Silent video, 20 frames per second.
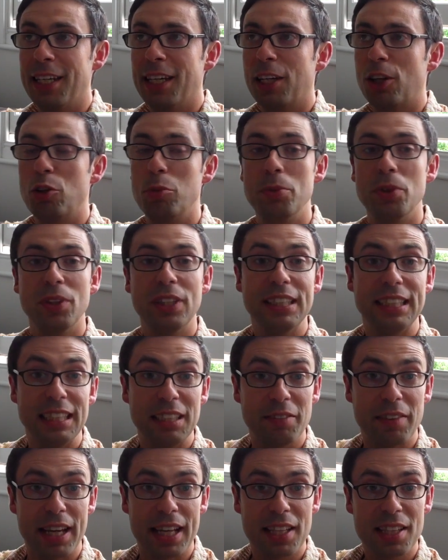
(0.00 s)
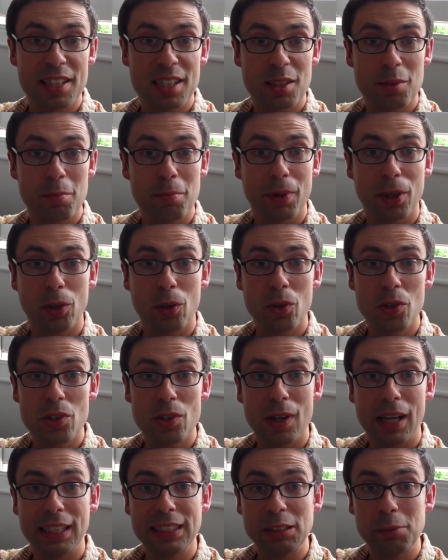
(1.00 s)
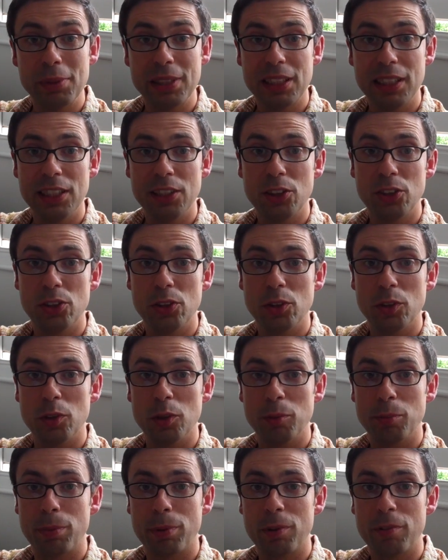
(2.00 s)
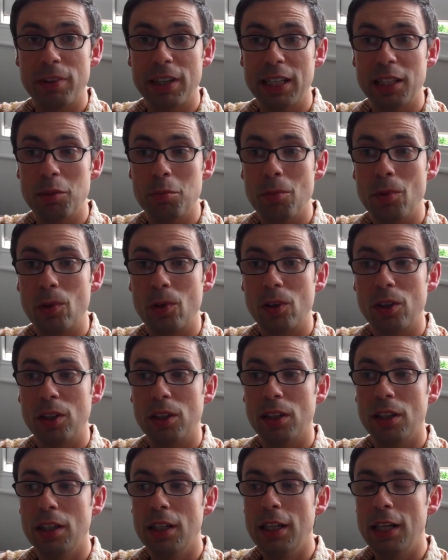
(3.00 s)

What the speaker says: community events, but also ultimately to provide more